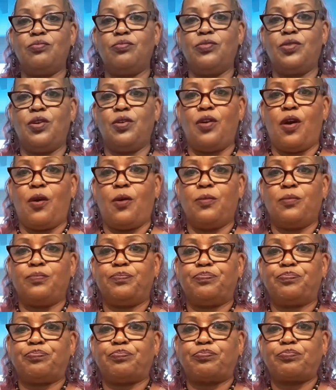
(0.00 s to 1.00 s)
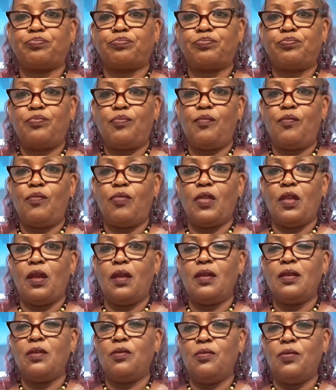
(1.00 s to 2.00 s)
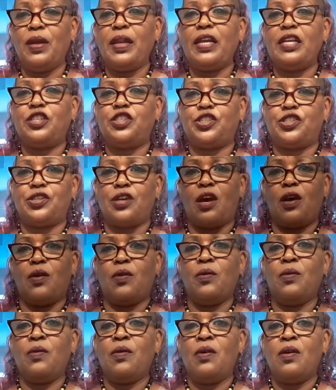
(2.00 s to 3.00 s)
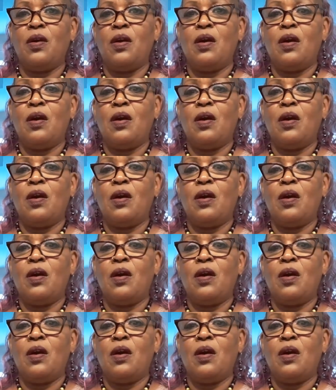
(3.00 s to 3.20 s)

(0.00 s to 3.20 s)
you know, really show.